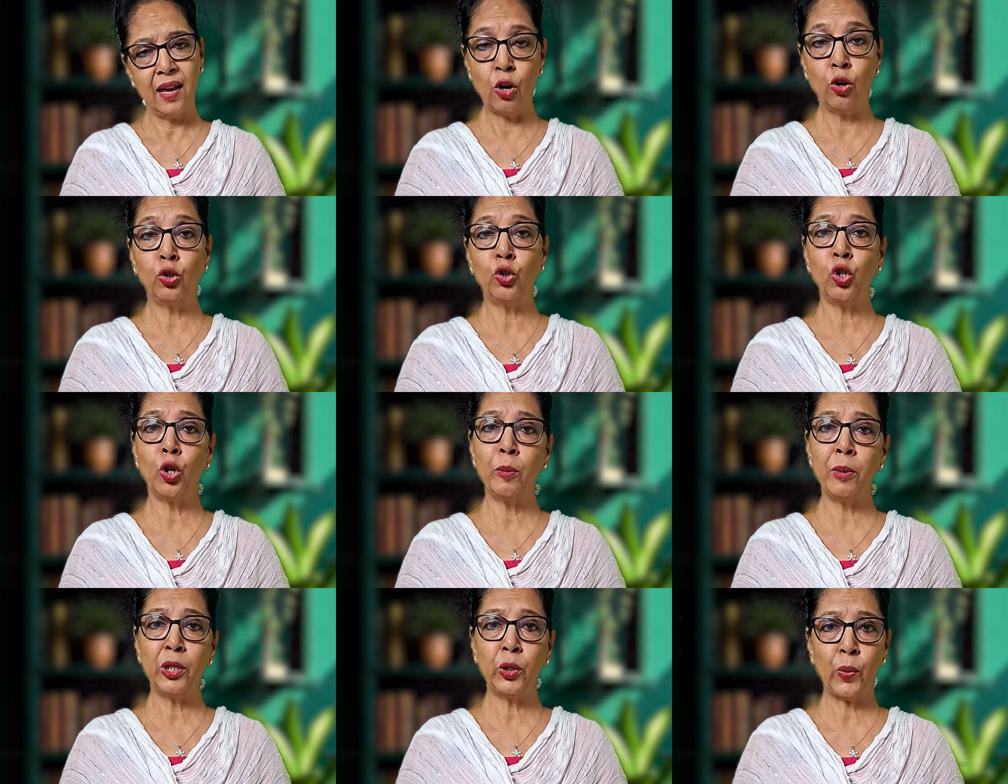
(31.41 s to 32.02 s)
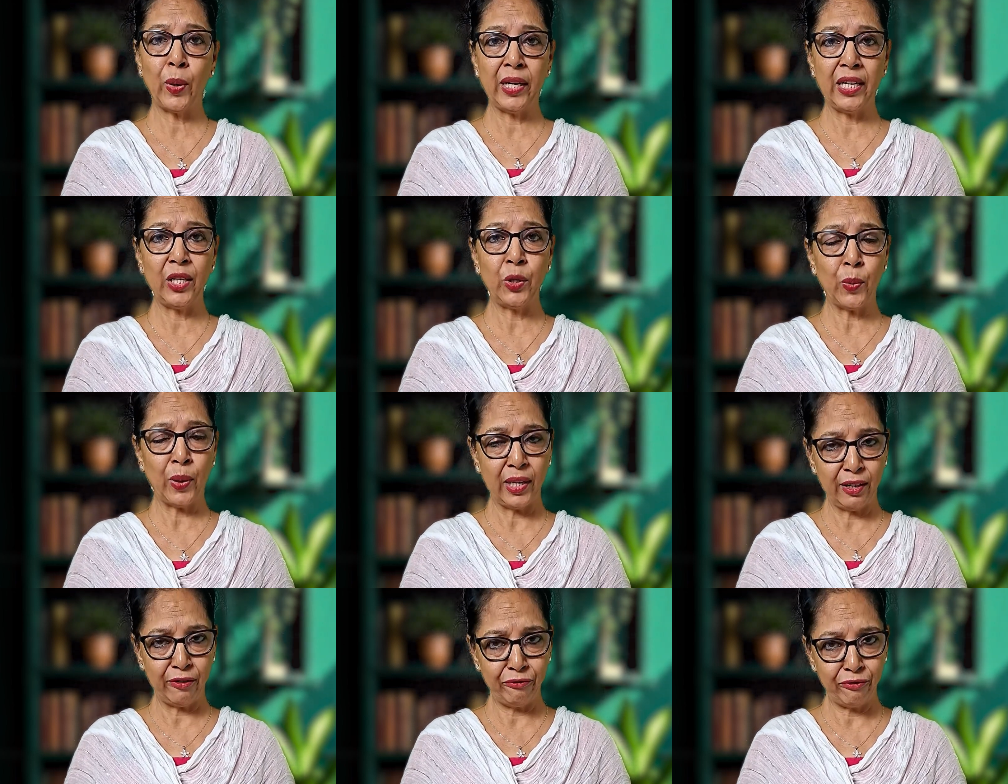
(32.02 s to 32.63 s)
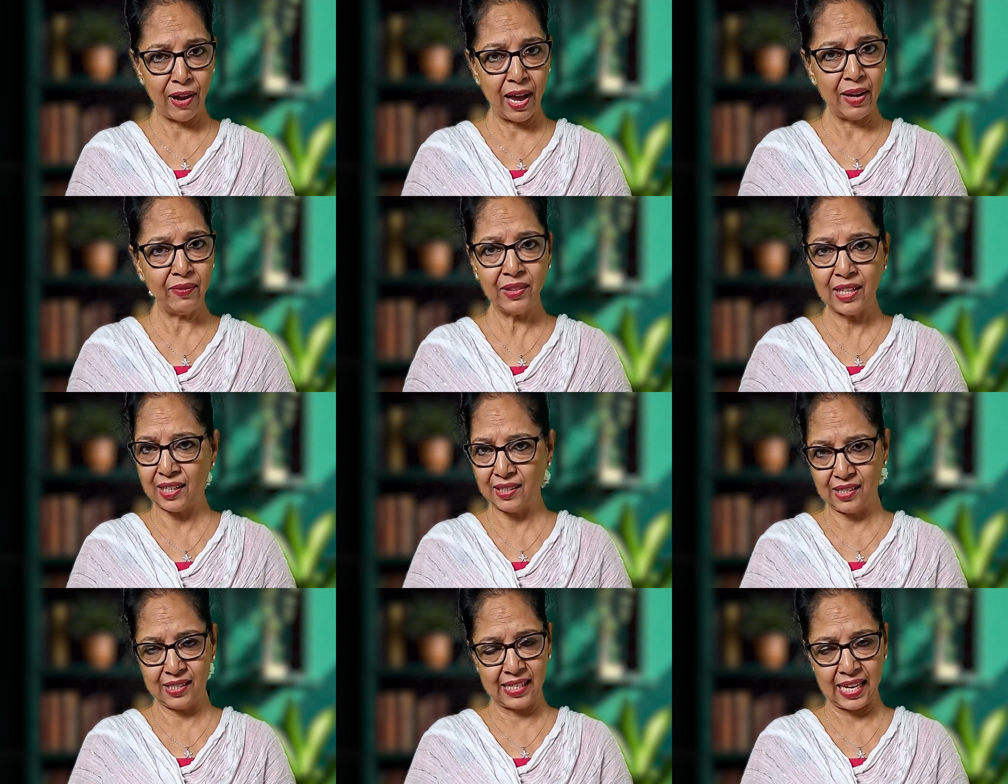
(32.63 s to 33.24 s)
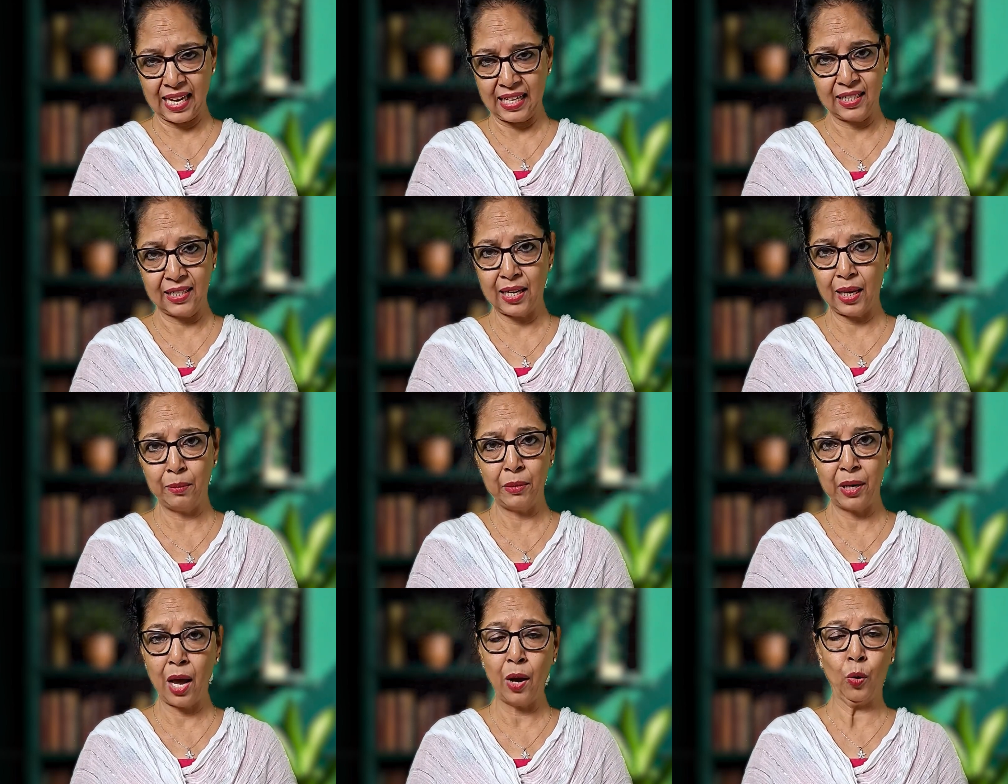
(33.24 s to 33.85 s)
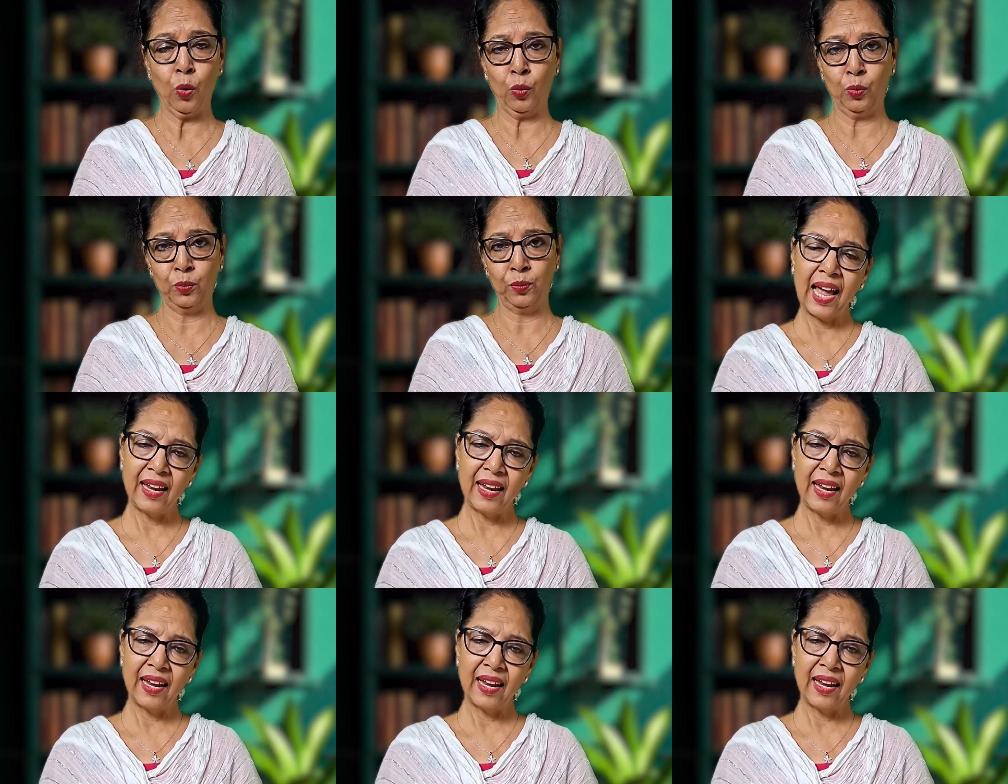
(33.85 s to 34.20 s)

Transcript: in October 2025, that is anytime now.